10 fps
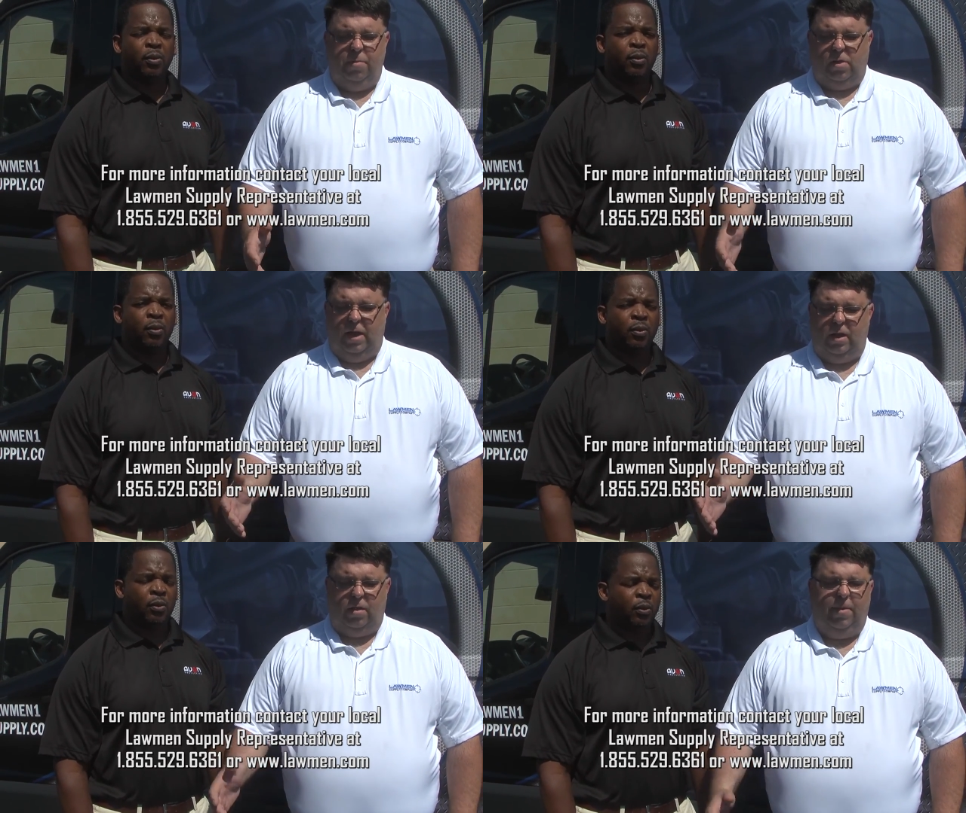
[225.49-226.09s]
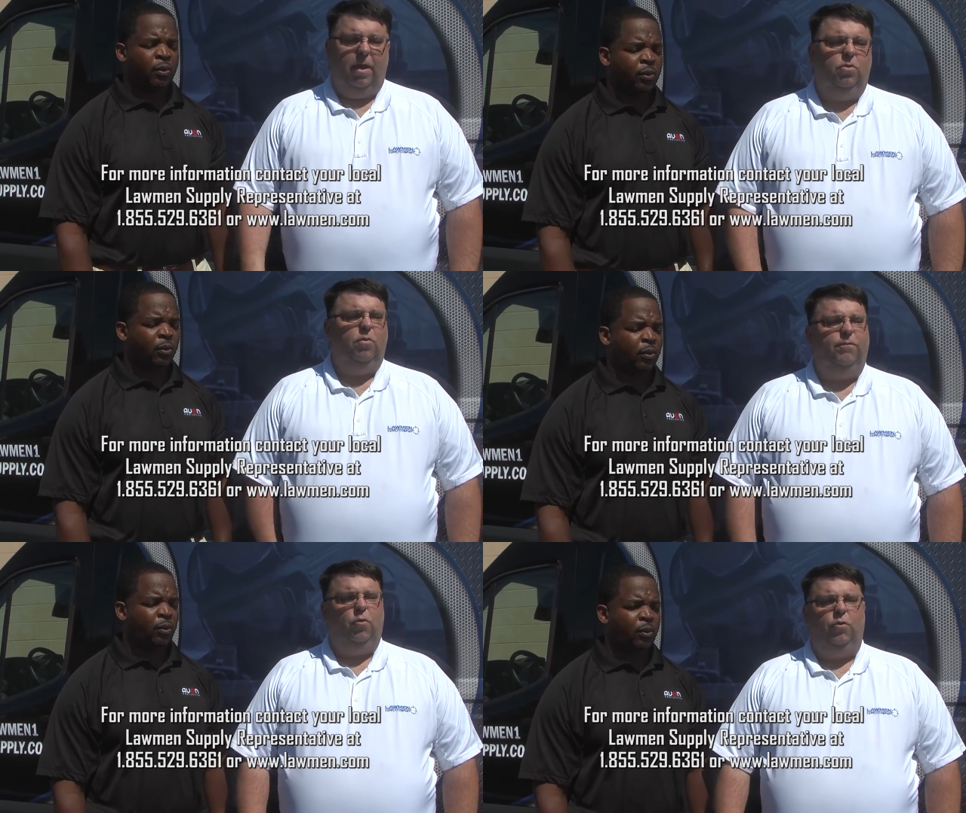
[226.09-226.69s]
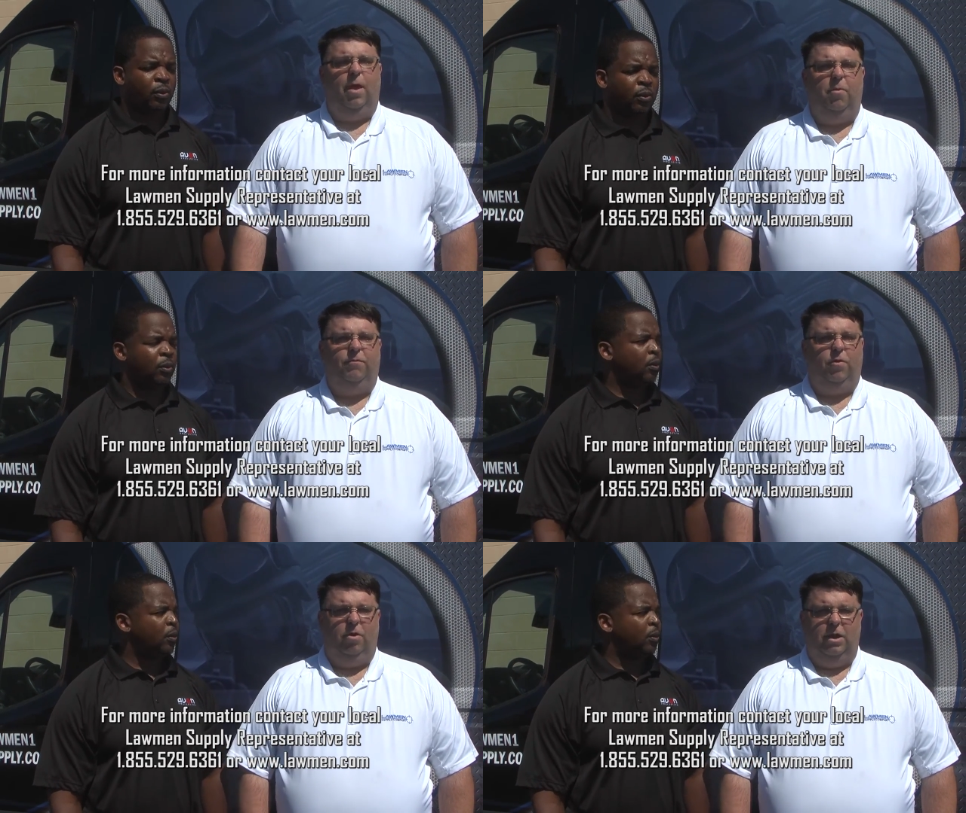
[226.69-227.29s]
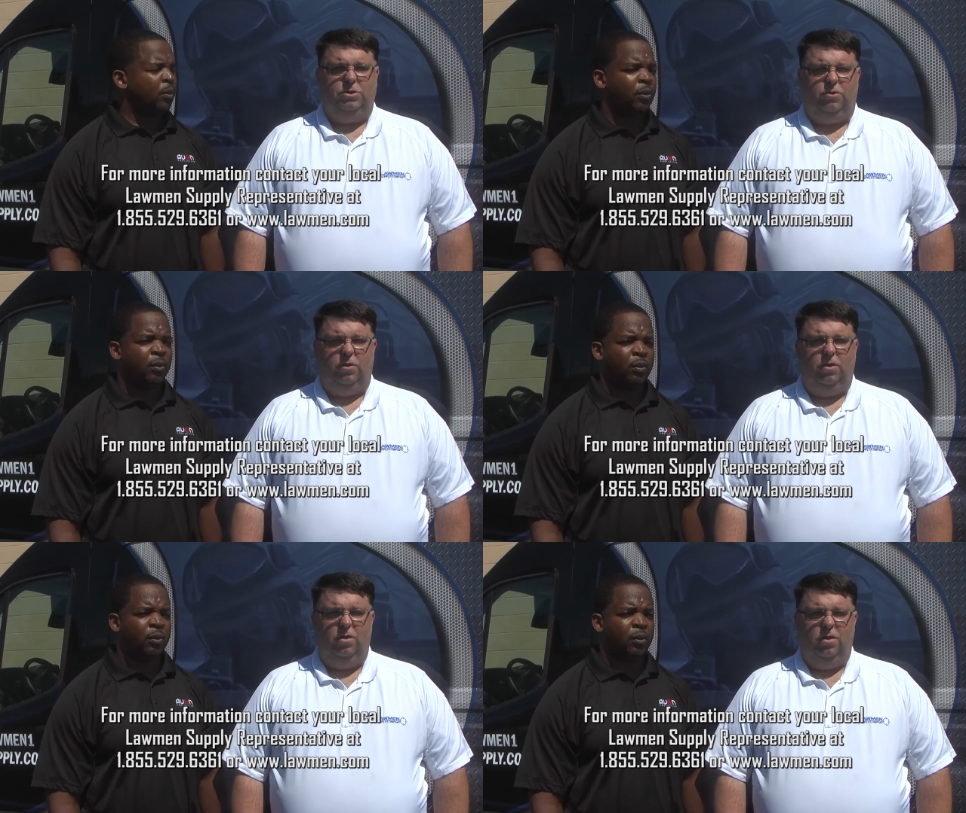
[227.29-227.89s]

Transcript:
Speaker 1: We'll be glad to come out and do a full demo for your agency.